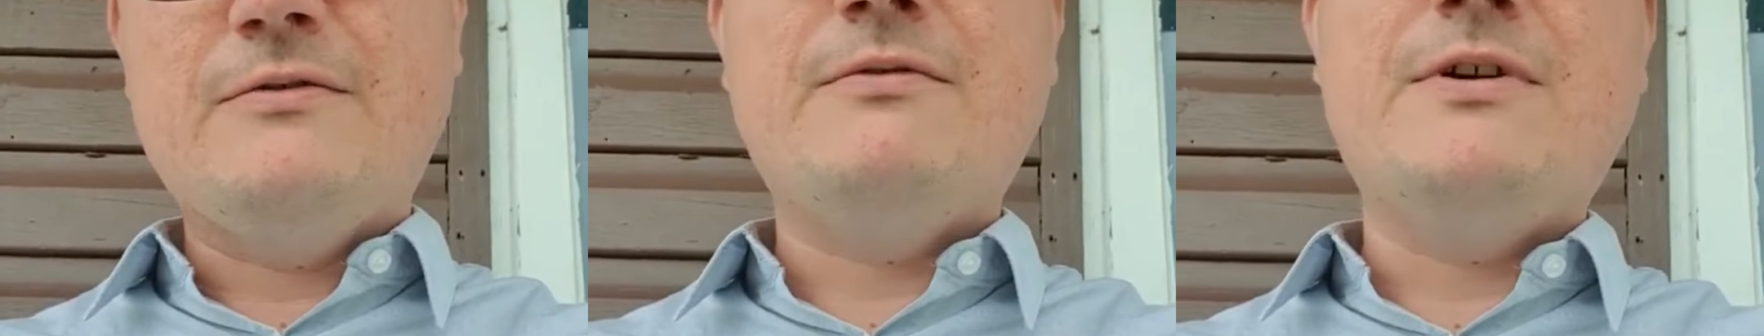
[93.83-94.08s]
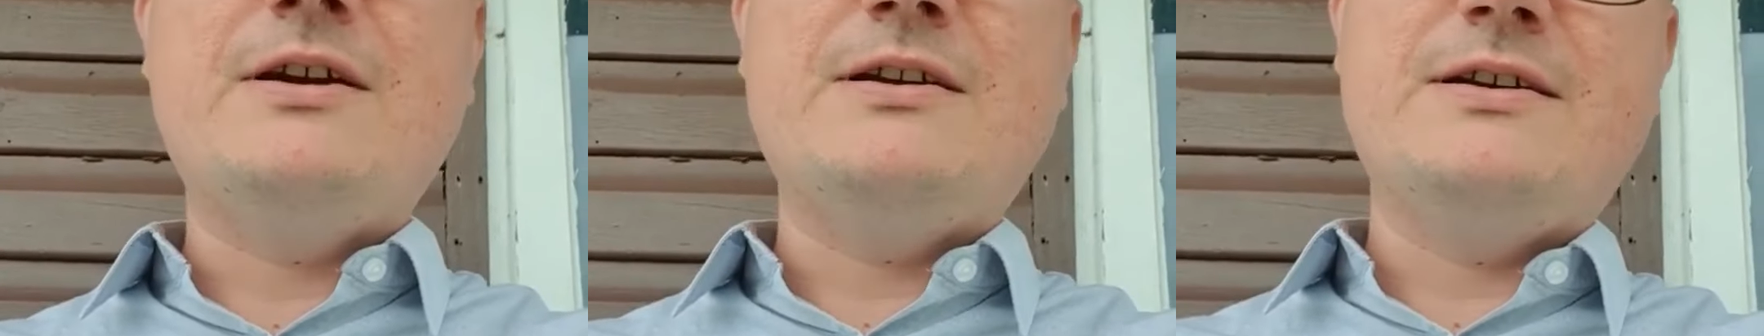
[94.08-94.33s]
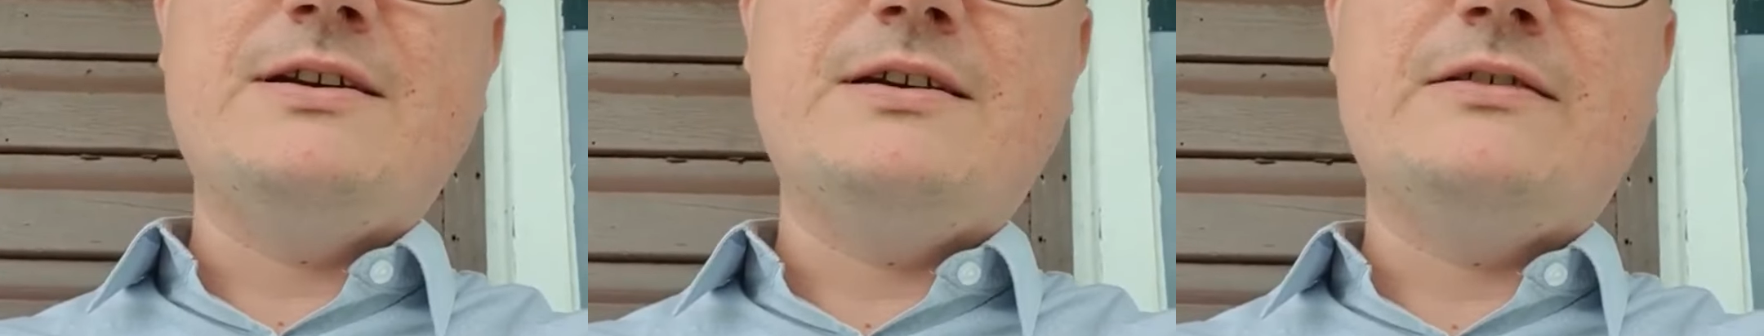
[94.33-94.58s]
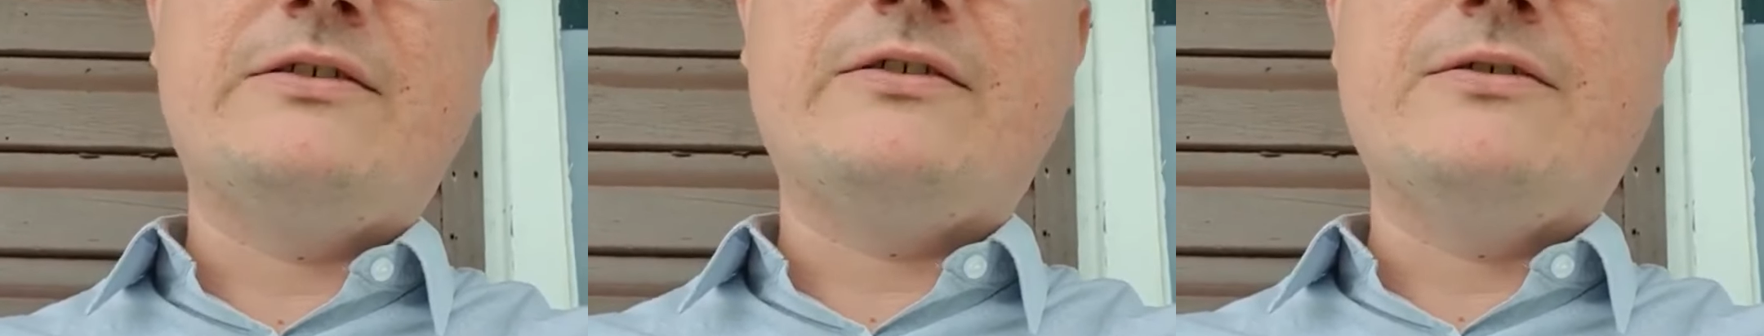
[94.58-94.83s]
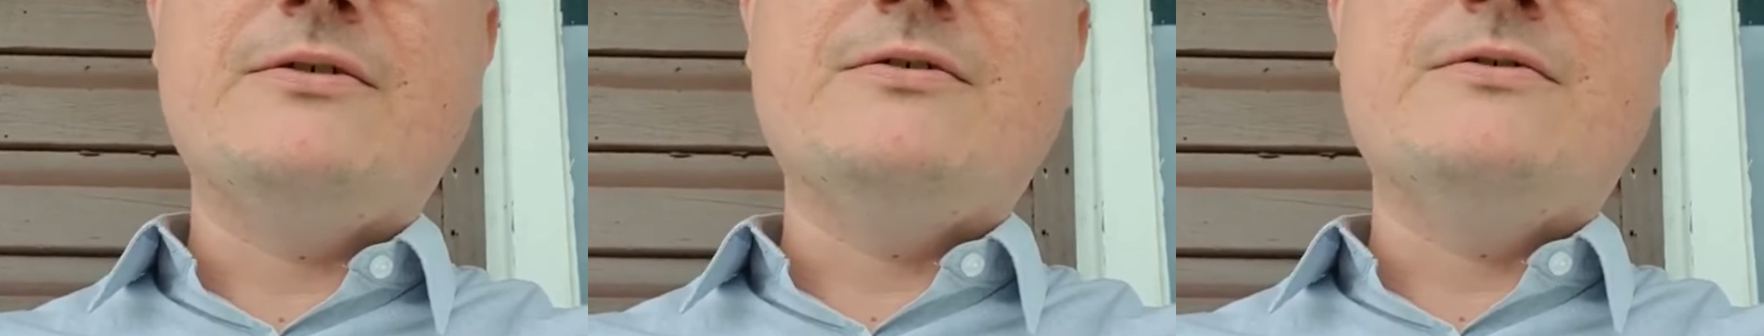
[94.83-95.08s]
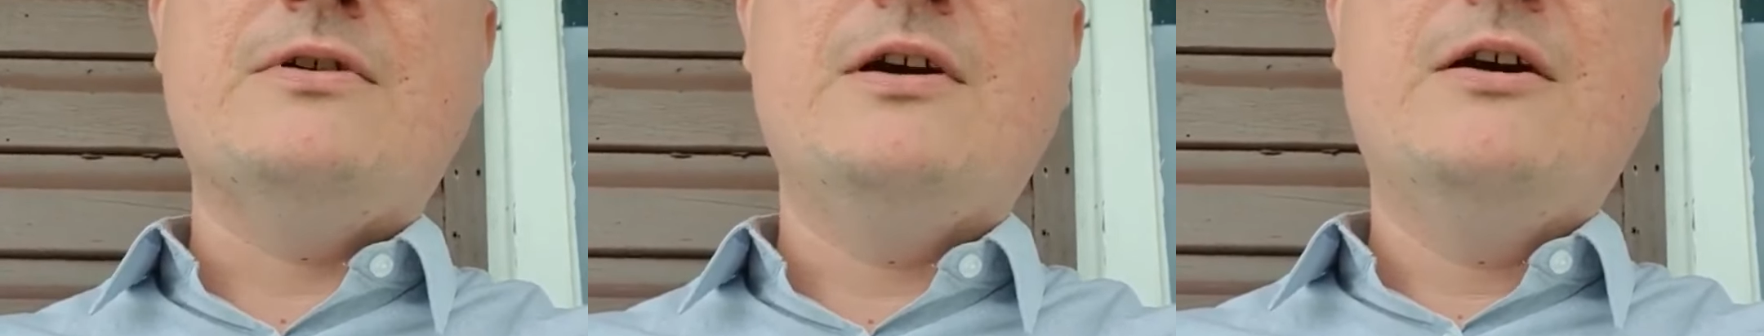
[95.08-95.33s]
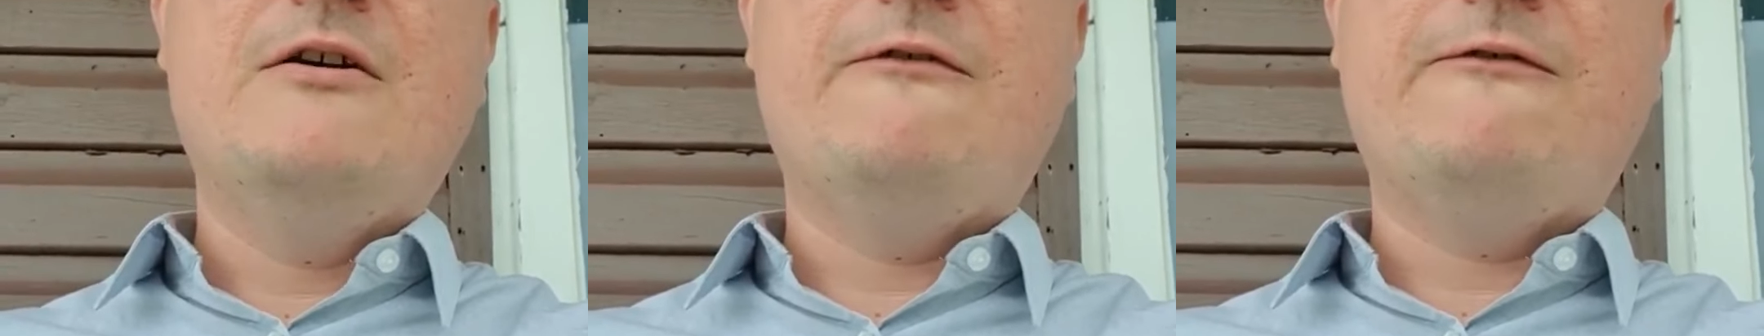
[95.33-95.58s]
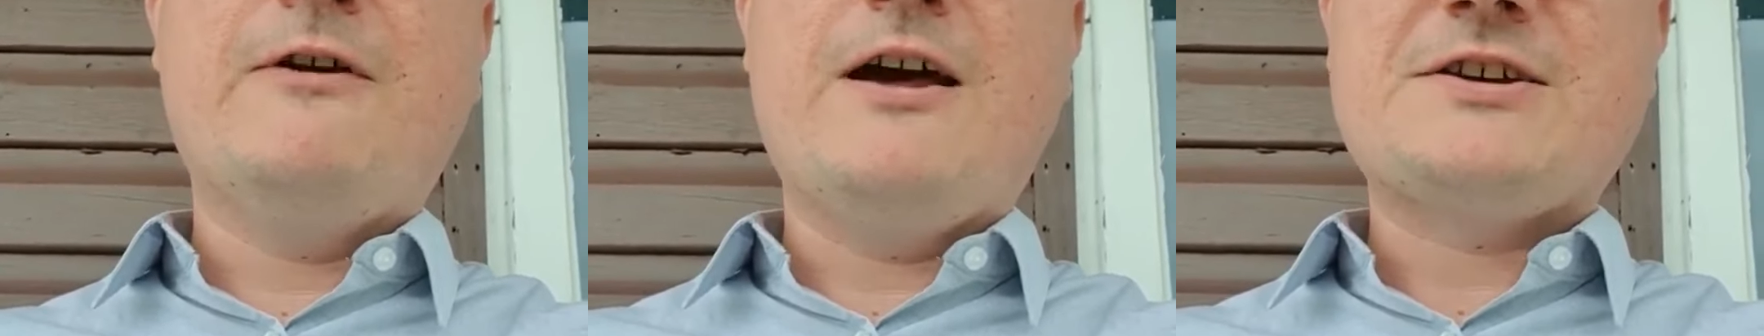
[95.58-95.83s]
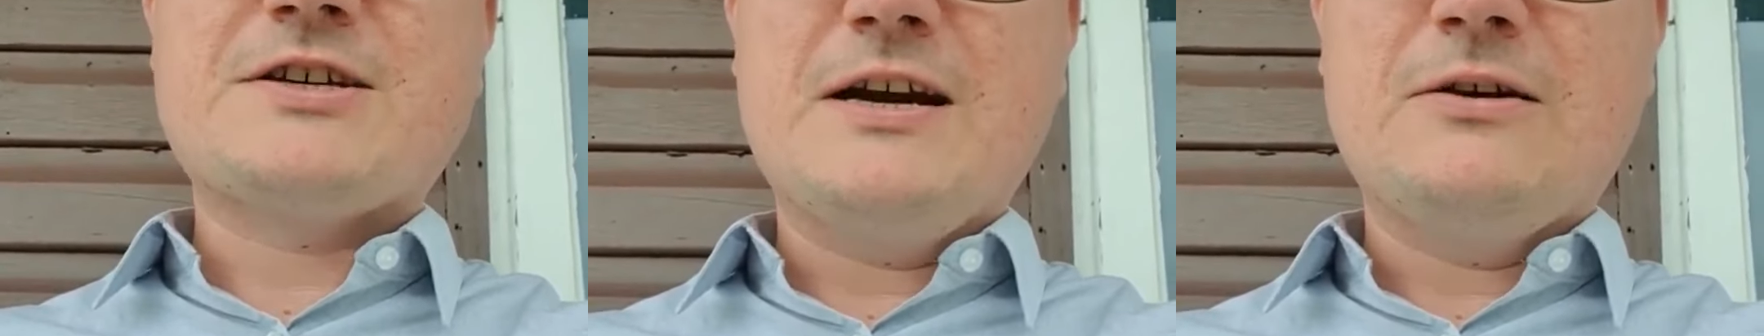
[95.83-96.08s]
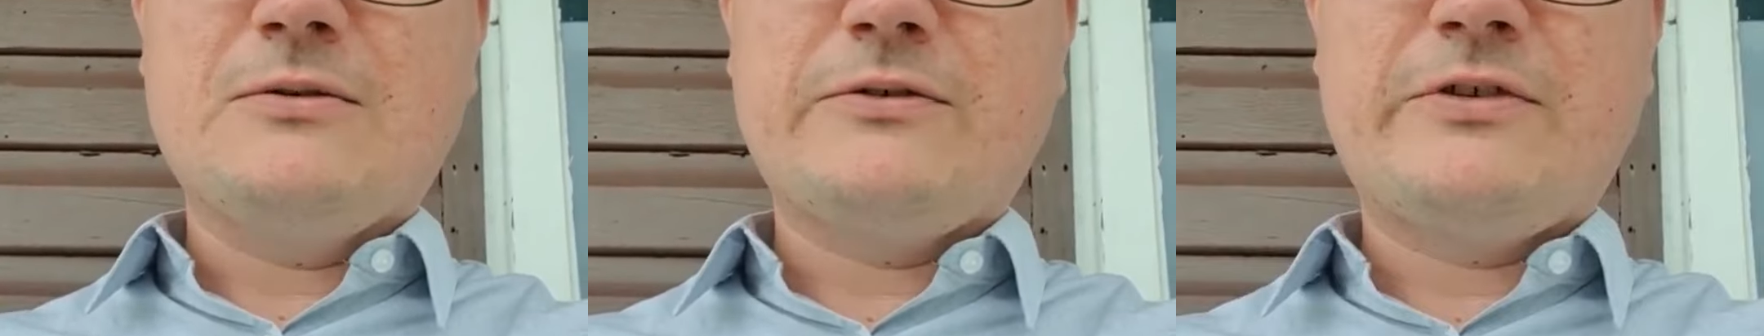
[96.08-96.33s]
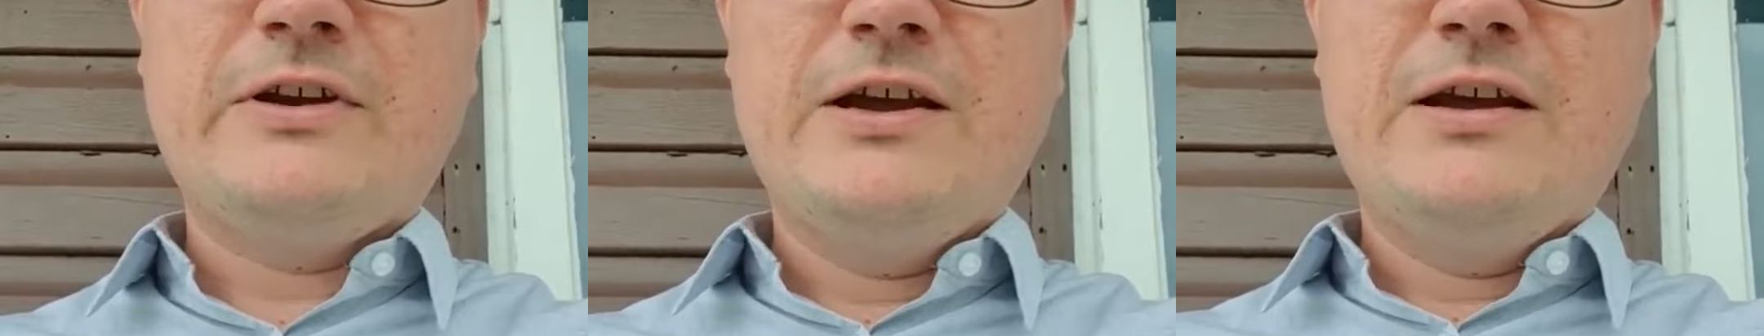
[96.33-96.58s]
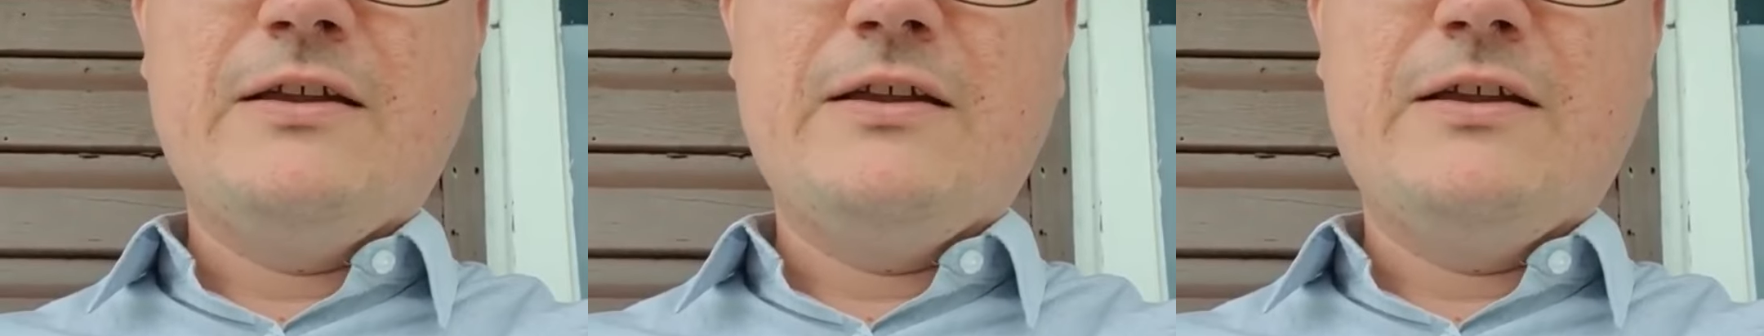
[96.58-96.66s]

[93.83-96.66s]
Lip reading: You really need to flesh out